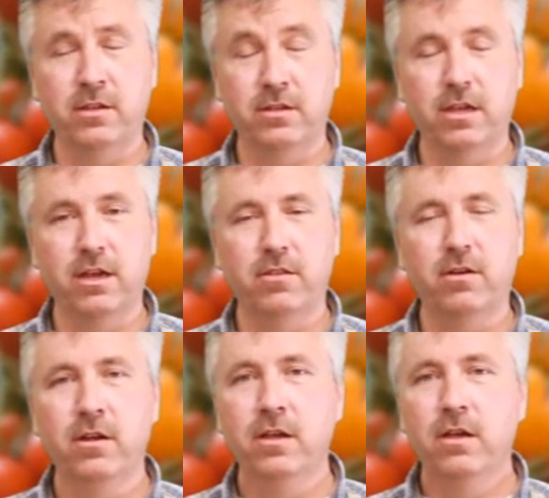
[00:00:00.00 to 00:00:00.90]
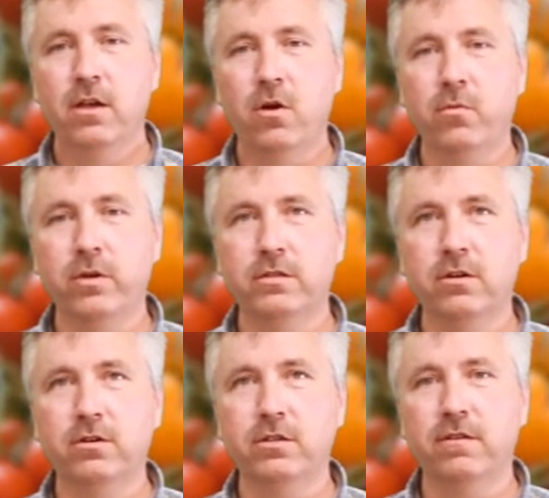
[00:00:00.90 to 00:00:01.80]
together on
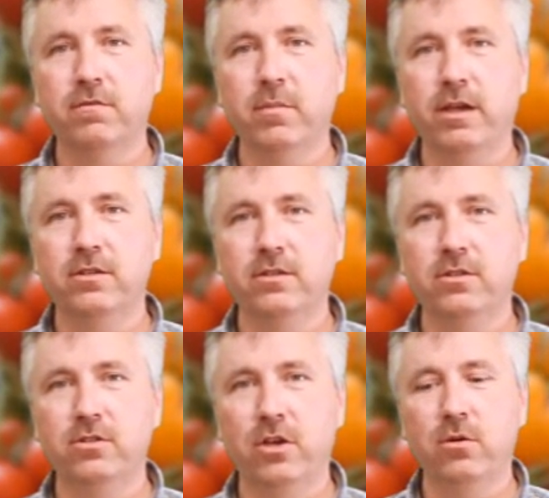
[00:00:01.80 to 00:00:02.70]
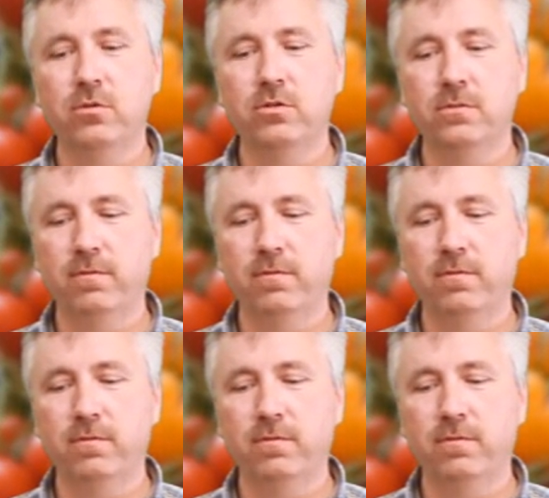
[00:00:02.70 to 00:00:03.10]
researched information that shows